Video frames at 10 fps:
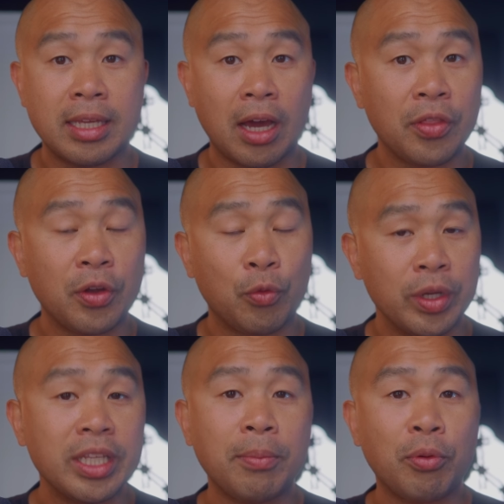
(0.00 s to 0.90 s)
the other
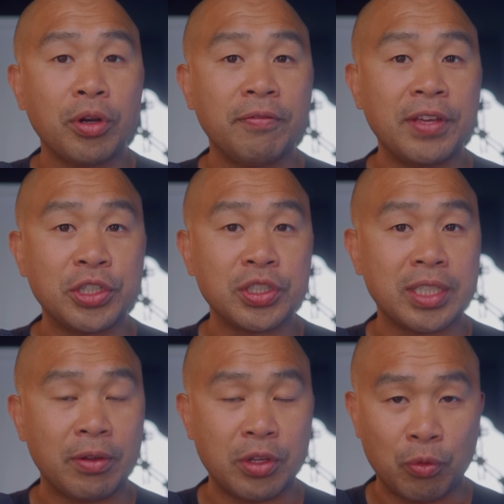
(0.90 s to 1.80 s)
really important features
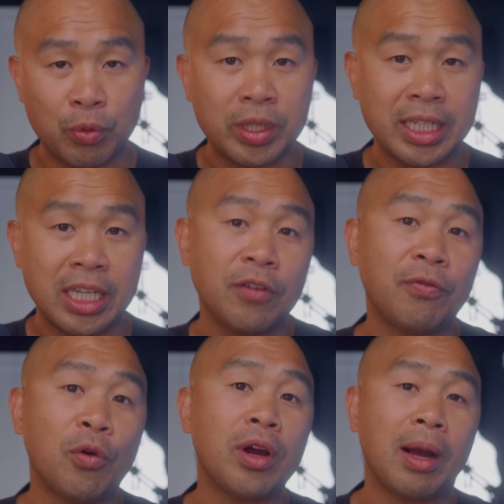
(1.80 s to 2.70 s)
that you're really here
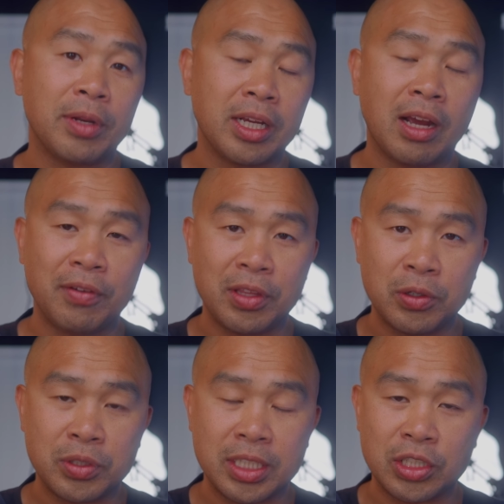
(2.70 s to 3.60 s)
for, I'm gonna cover
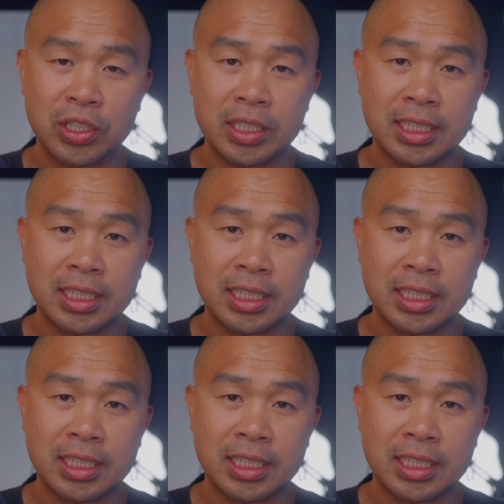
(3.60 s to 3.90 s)
those in just a